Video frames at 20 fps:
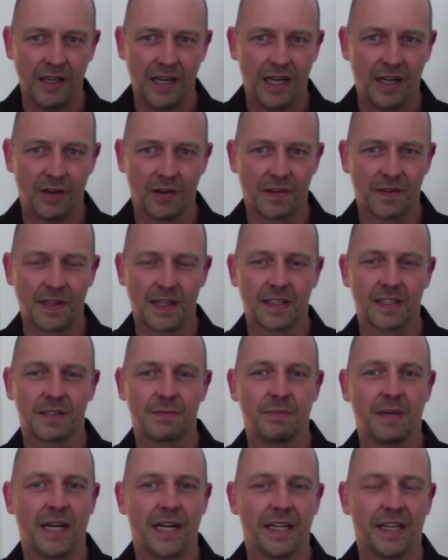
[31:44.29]
how things
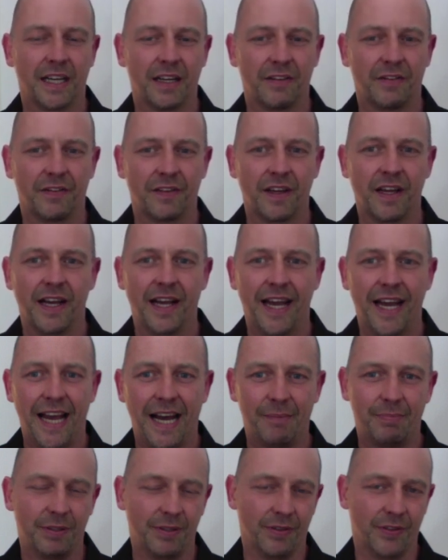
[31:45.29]
might have
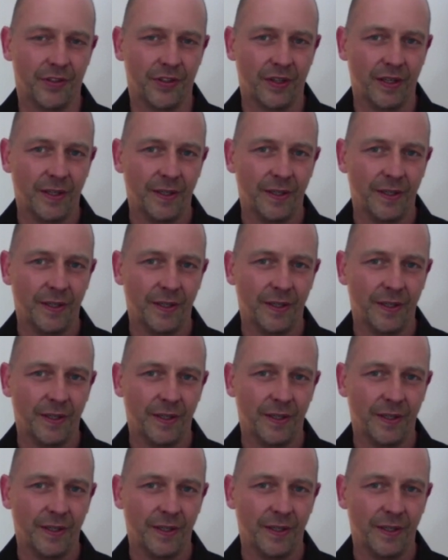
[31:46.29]
happened.